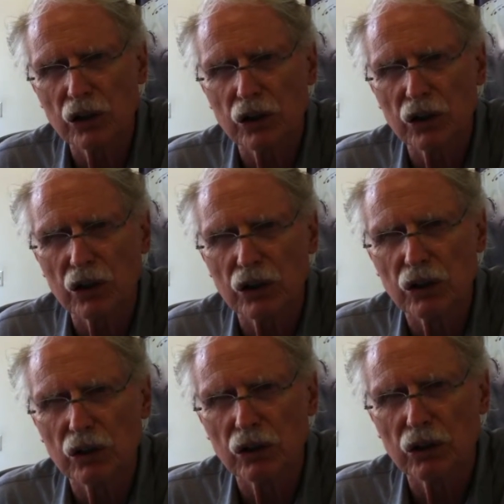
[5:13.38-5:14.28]

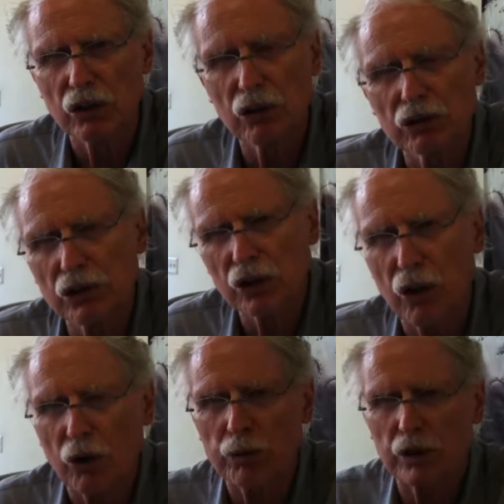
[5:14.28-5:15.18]
On the
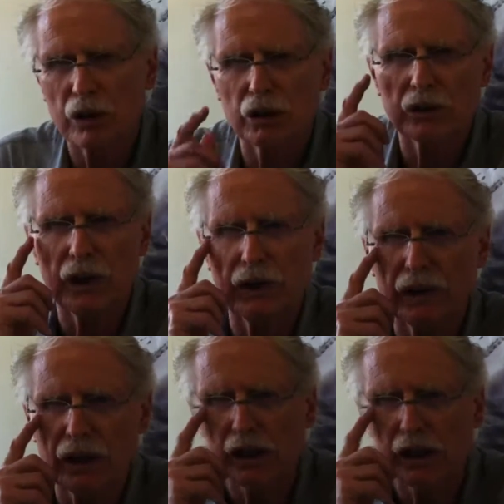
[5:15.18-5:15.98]
Cobra and